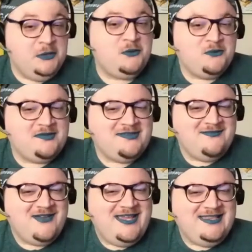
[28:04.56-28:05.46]
lose,
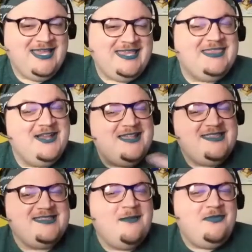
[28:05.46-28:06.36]
right? Like there
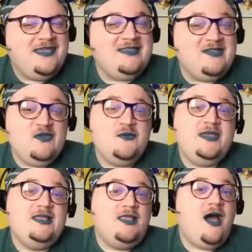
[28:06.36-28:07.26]
is something to
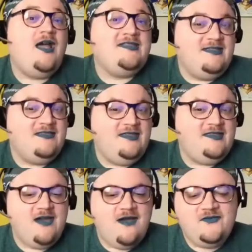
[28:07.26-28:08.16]
be lost in these
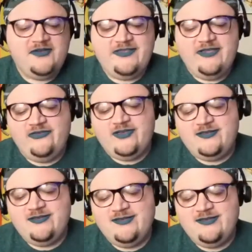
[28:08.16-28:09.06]

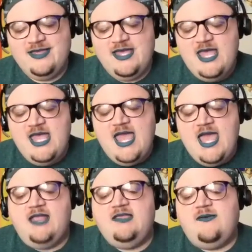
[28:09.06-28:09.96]
conversations.
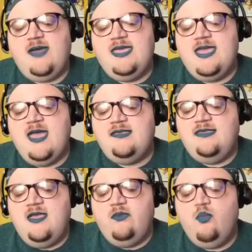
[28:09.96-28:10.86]
And so I guess
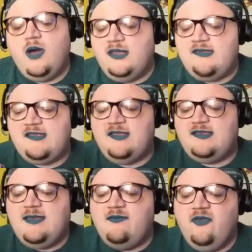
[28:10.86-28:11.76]
then what is an
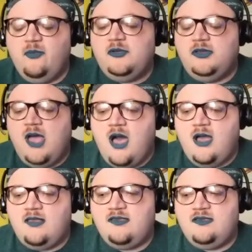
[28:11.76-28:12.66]
acceptable
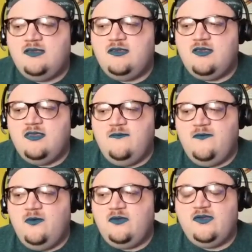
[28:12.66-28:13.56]
loss to the
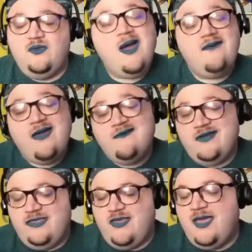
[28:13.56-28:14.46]
folks who have
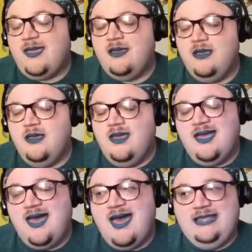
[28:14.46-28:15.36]
everything?
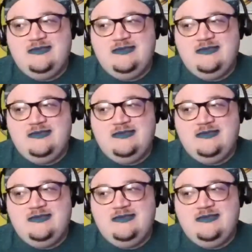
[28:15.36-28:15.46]
I